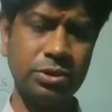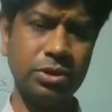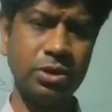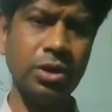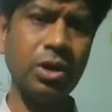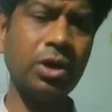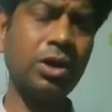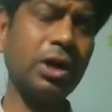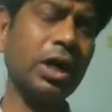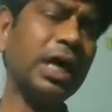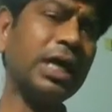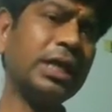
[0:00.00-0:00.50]

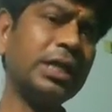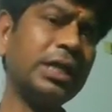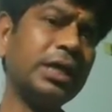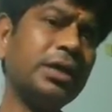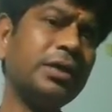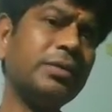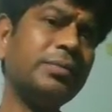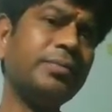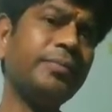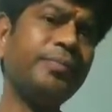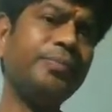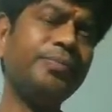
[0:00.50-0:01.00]
or
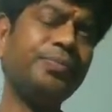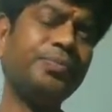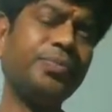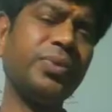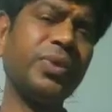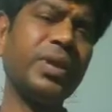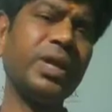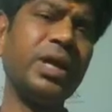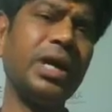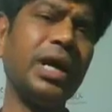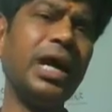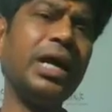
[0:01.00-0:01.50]
rather
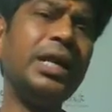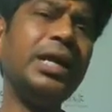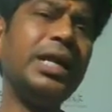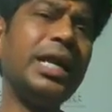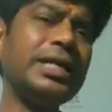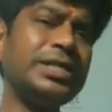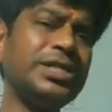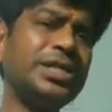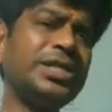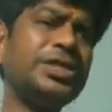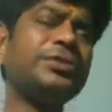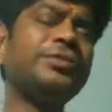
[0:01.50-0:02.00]
a
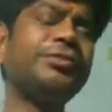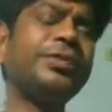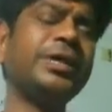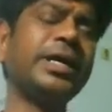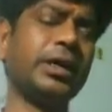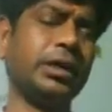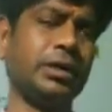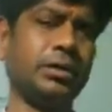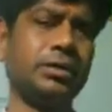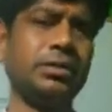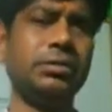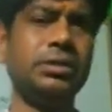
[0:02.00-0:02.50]

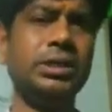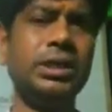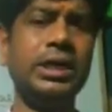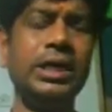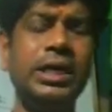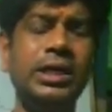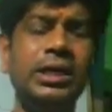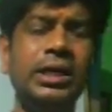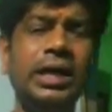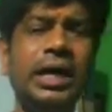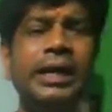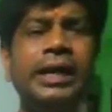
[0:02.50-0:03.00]
laissez-faire,
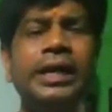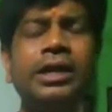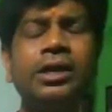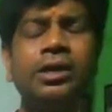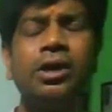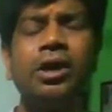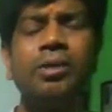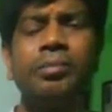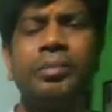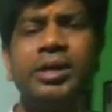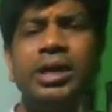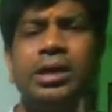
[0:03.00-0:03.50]
an
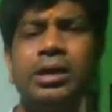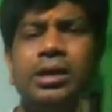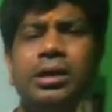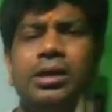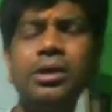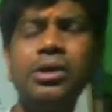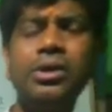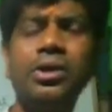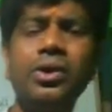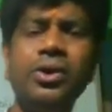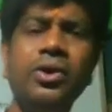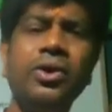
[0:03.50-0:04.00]
economy
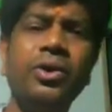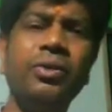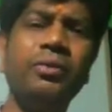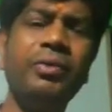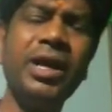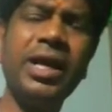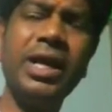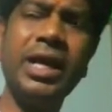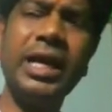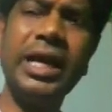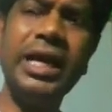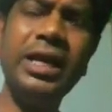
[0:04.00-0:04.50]

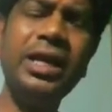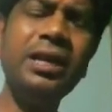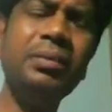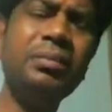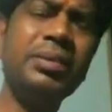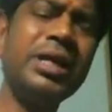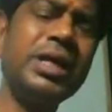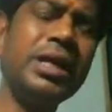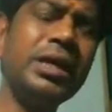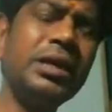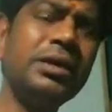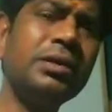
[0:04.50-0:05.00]
where
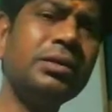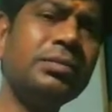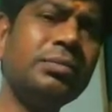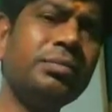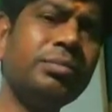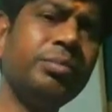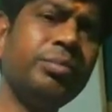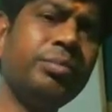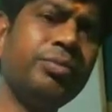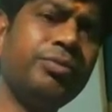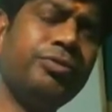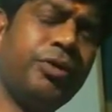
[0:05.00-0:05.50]
anybody
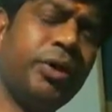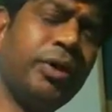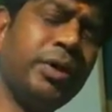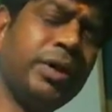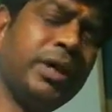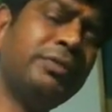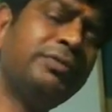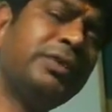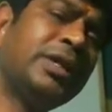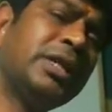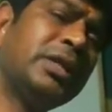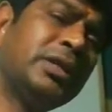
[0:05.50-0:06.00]
from
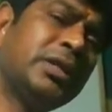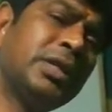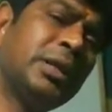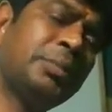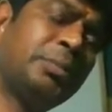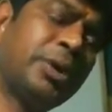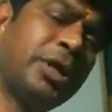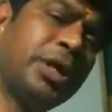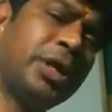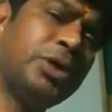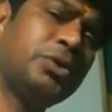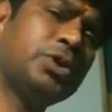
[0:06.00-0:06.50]
even the
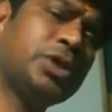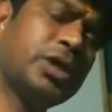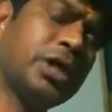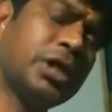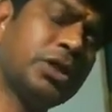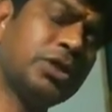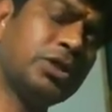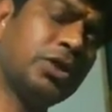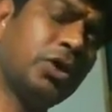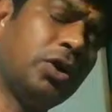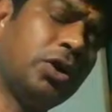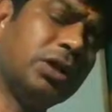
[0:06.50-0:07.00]

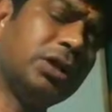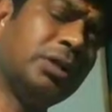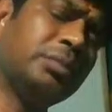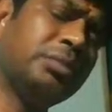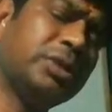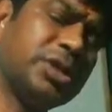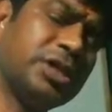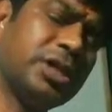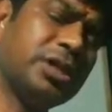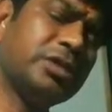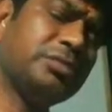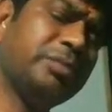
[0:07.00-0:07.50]
producers or the
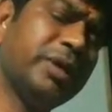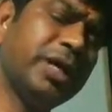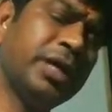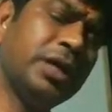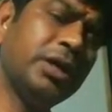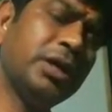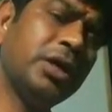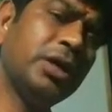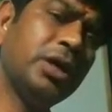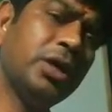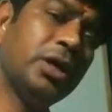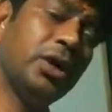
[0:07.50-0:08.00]

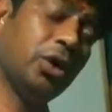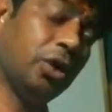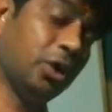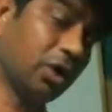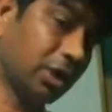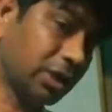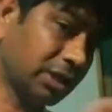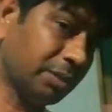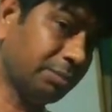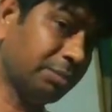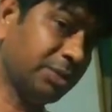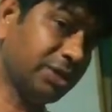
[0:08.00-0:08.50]
businessmen
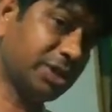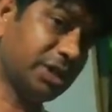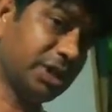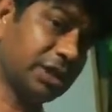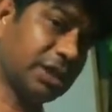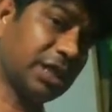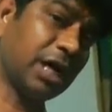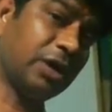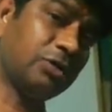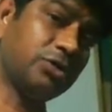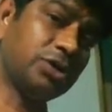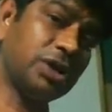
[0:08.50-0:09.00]
or the
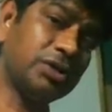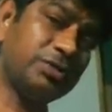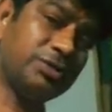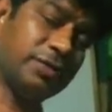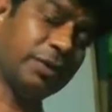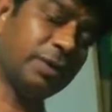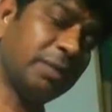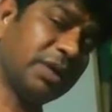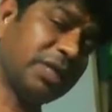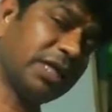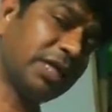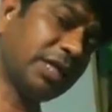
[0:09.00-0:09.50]
business houses
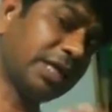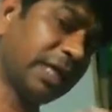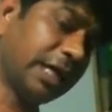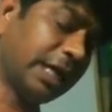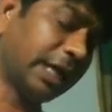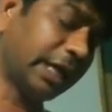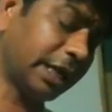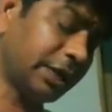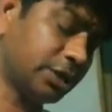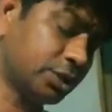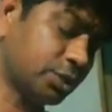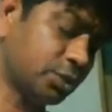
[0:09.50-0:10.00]
from other
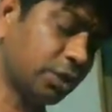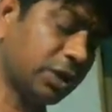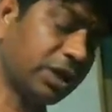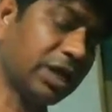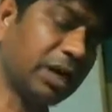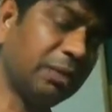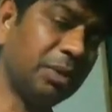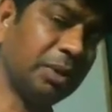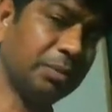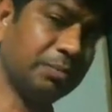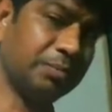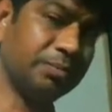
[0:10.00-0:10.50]
countries could
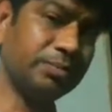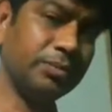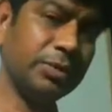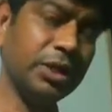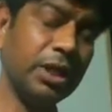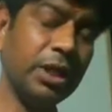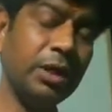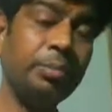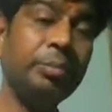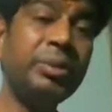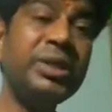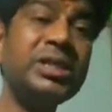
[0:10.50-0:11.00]
come up.
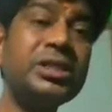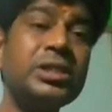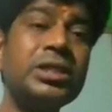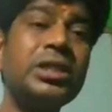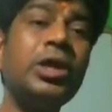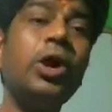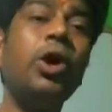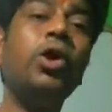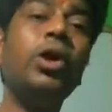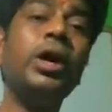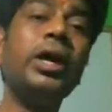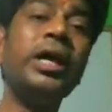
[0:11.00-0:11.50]
Means
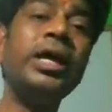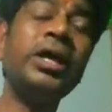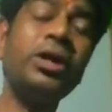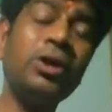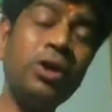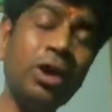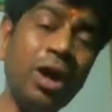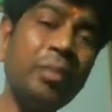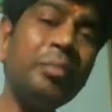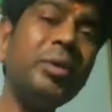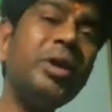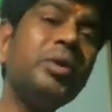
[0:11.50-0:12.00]
the
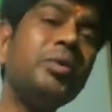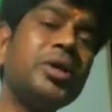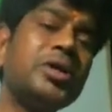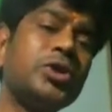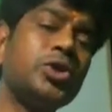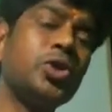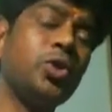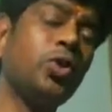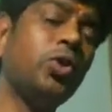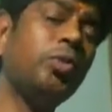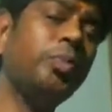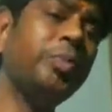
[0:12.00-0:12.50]
economy
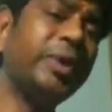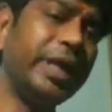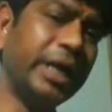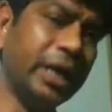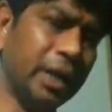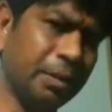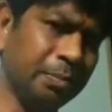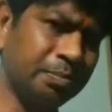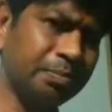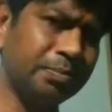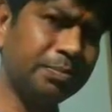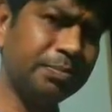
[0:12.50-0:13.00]
was opened
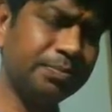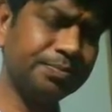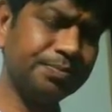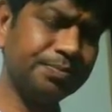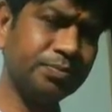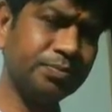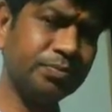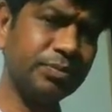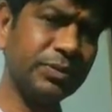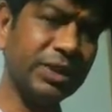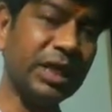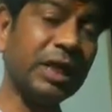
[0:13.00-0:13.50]
up,
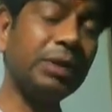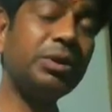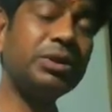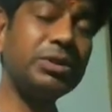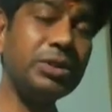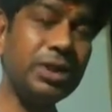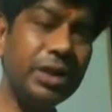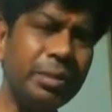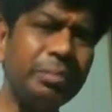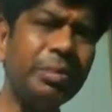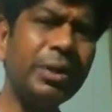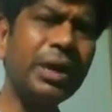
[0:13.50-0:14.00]
there was
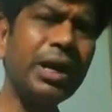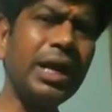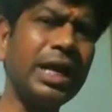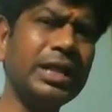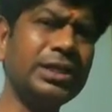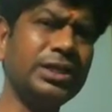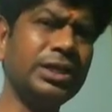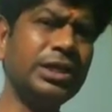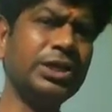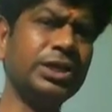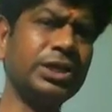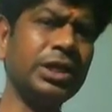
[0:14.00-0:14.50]

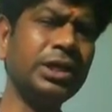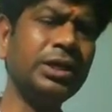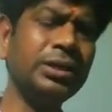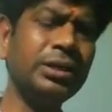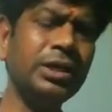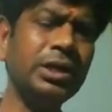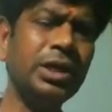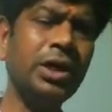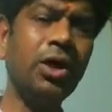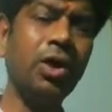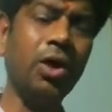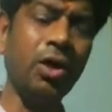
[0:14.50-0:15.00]
liberalization
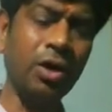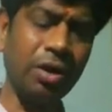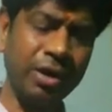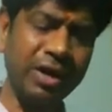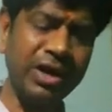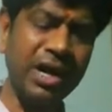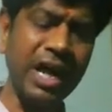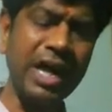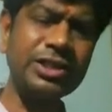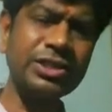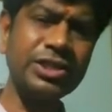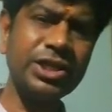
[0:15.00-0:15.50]
or
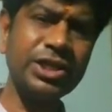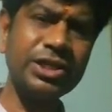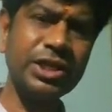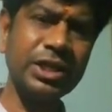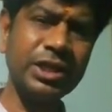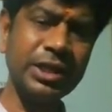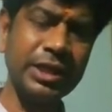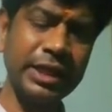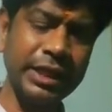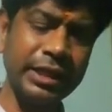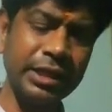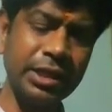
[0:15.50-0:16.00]

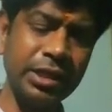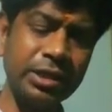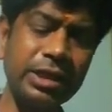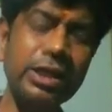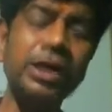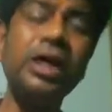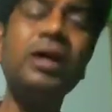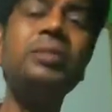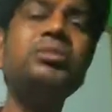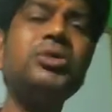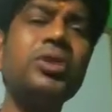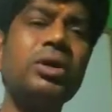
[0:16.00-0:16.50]
relaxation in the
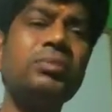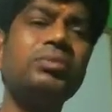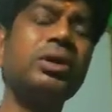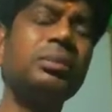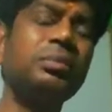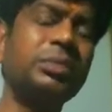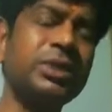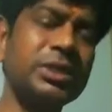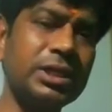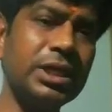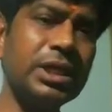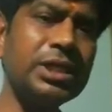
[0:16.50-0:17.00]
terms of the
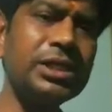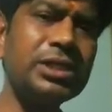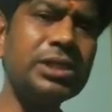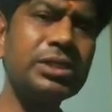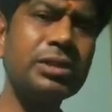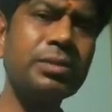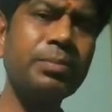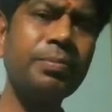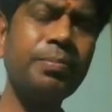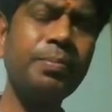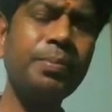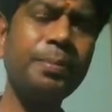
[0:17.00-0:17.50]
business.
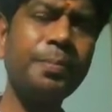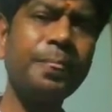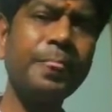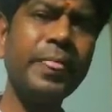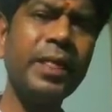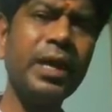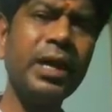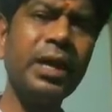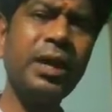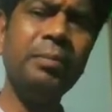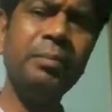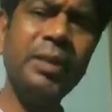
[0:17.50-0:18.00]

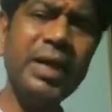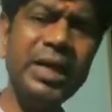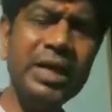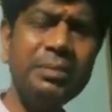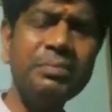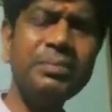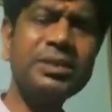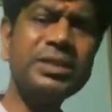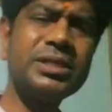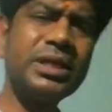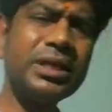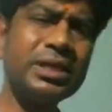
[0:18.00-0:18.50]
Many
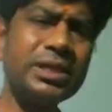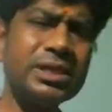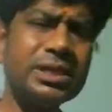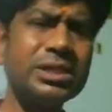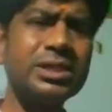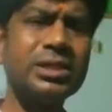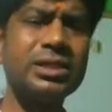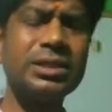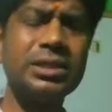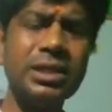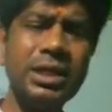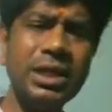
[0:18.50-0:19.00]

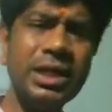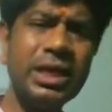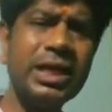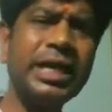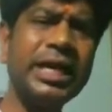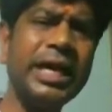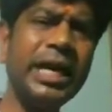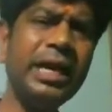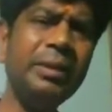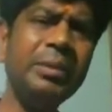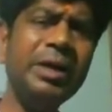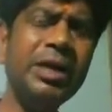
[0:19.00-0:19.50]
business
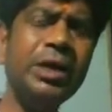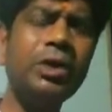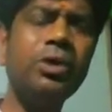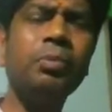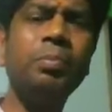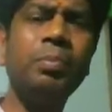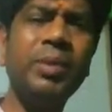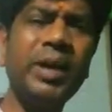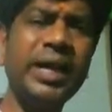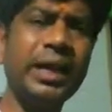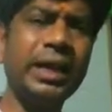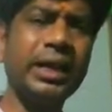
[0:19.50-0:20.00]
came into
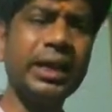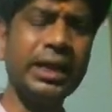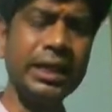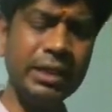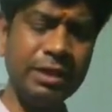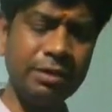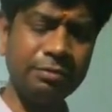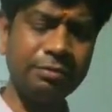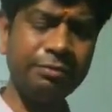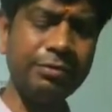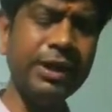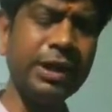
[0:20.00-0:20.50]
play in
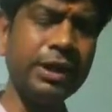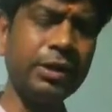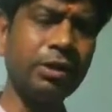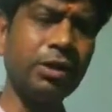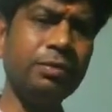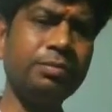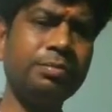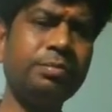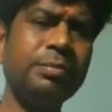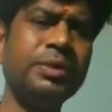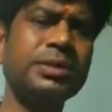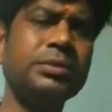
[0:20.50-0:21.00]
the field
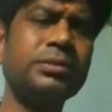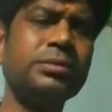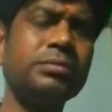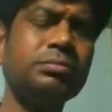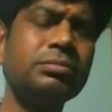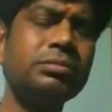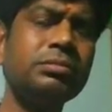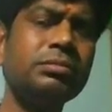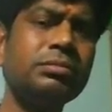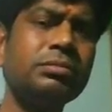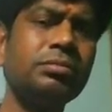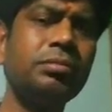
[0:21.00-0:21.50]
of this
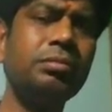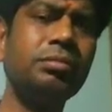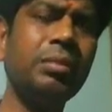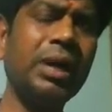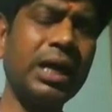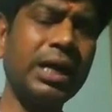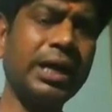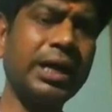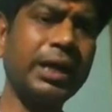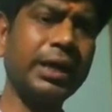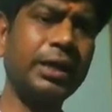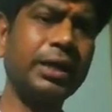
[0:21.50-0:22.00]

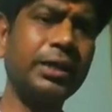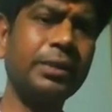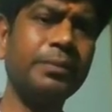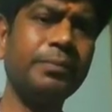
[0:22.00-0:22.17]
market.